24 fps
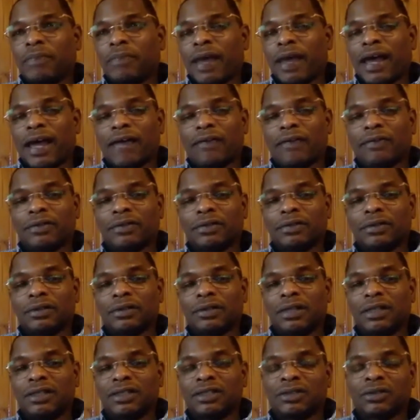by
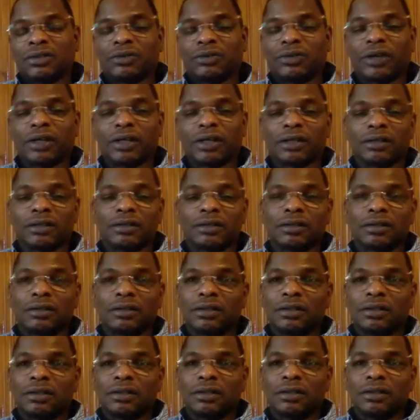having decent credit.
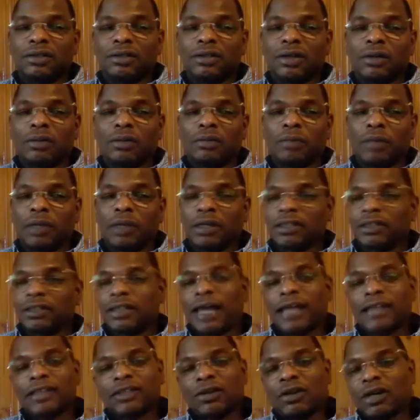You know,
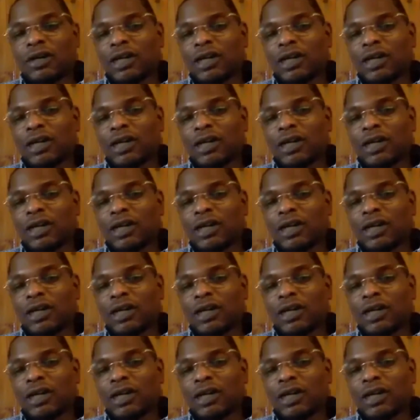that's all